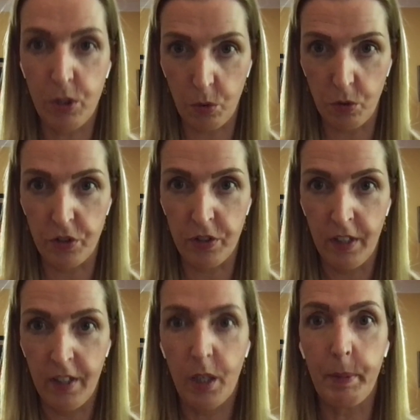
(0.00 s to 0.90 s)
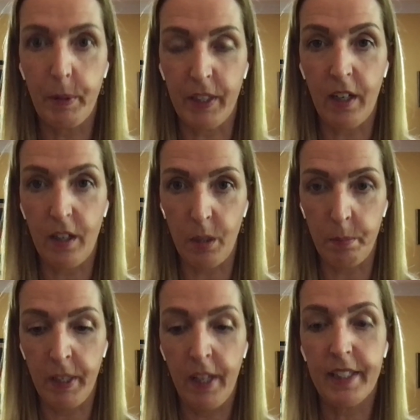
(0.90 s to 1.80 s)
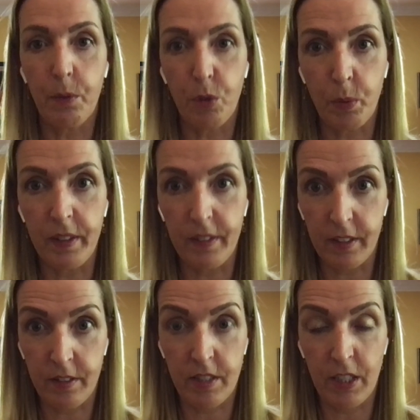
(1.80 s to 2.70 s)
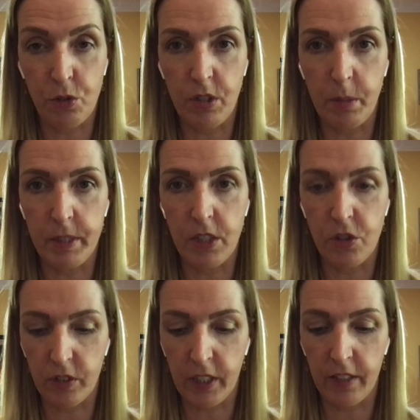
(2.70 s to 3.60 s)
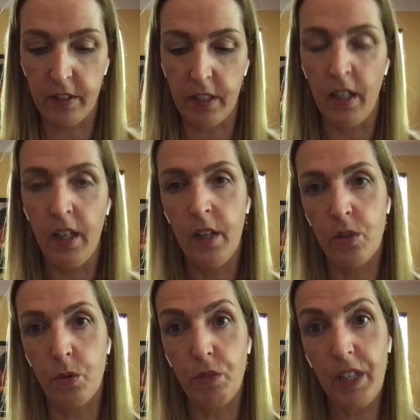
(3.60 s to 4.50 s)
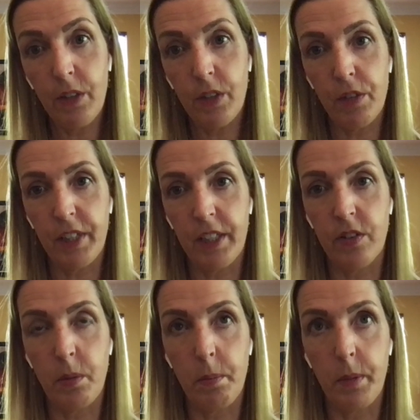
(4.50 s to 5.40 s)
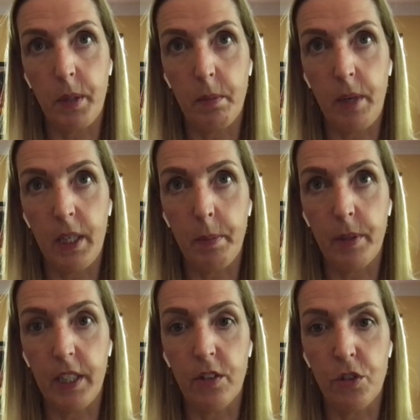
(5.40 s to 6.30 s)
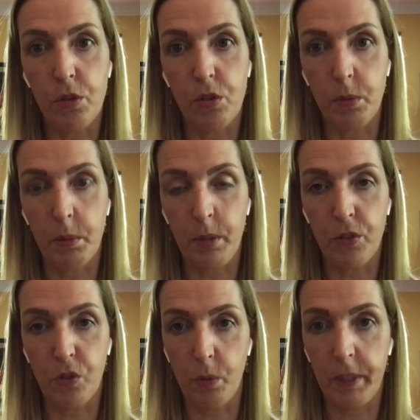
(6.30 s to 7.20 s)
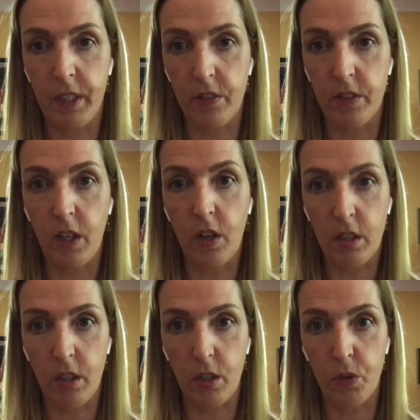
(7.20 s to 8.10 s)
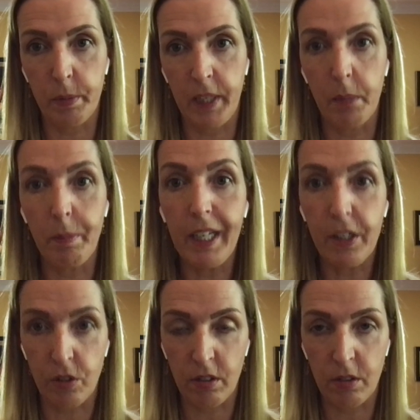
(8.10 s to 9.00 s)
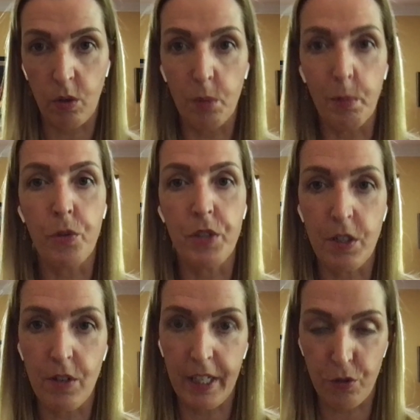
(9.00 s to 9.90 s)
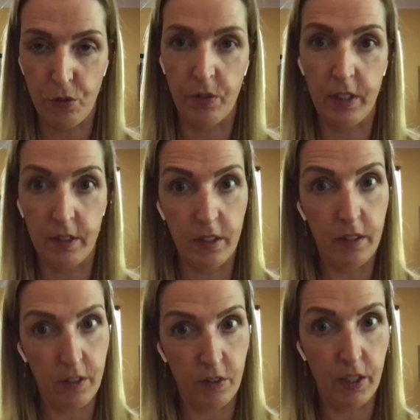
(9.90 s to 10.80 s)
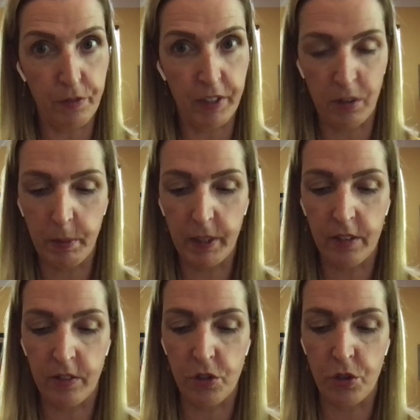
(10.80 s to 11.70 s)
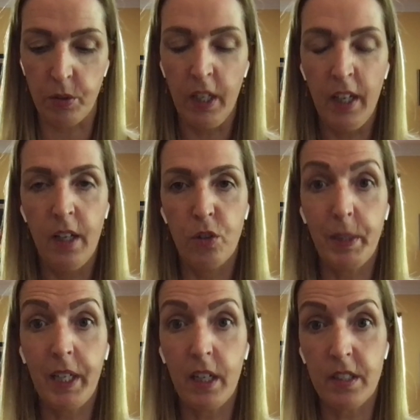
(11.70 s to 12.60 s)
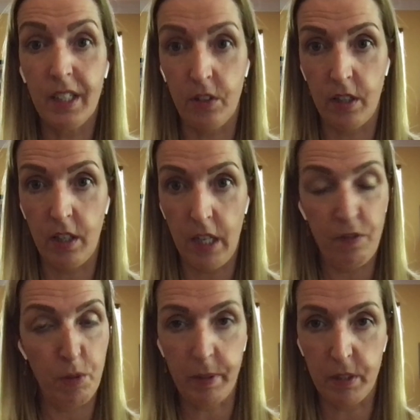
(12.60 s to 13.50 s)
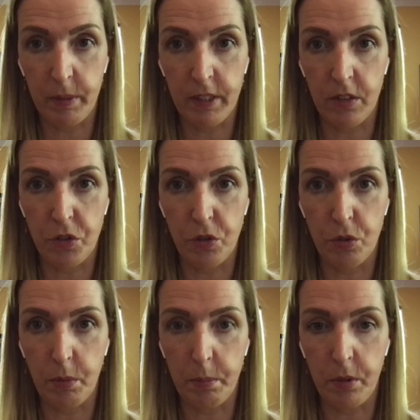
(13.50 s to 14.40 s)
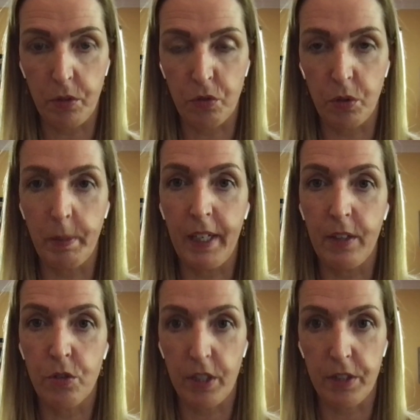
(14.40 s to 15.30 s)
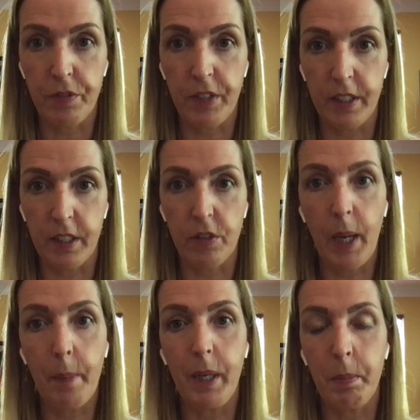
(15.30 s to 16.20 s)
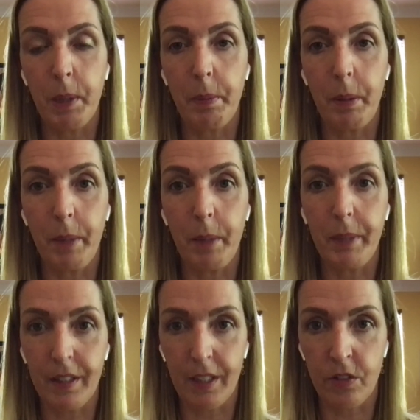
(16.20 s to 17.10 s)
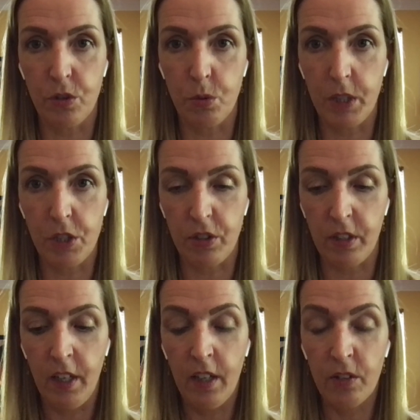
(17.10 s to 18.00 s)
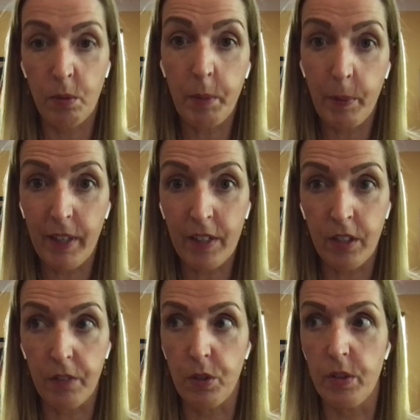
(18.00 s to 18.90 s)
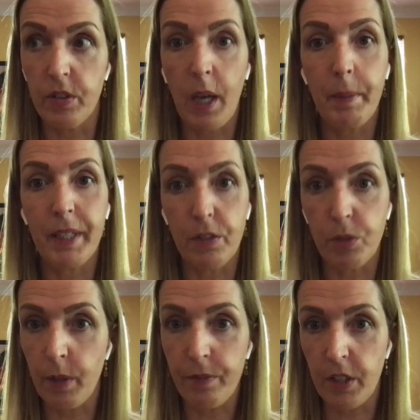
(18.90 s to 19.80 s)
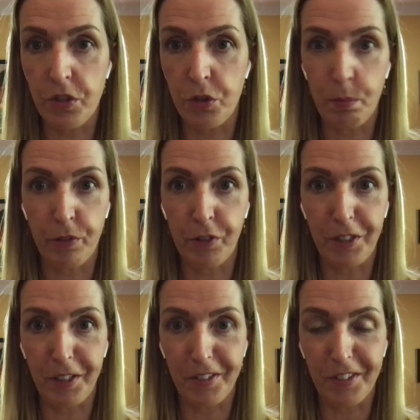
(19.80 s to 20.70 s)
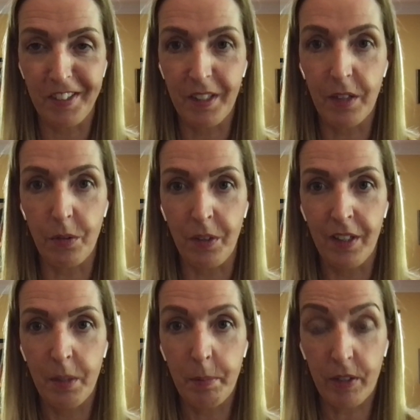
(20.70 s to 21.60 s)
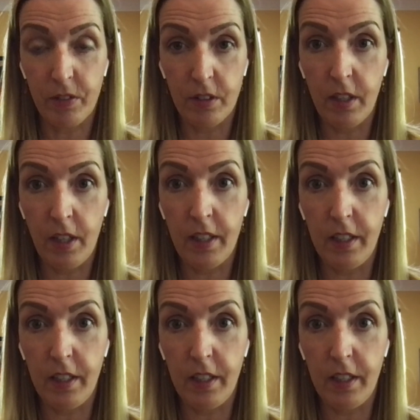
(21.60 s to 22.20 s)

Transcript: to be told about the harm, that was when the statute of limitations kicked in. So it really only affects anybody in the 221 plus group, because the RCOG group came later, almost a year later, so that they're not affected by this issue. So we contacted everybody within the 221 plus group and tried to find out how many people might be in that situation. So what we were asking for is, how many of you have not issued proceedings, you know, because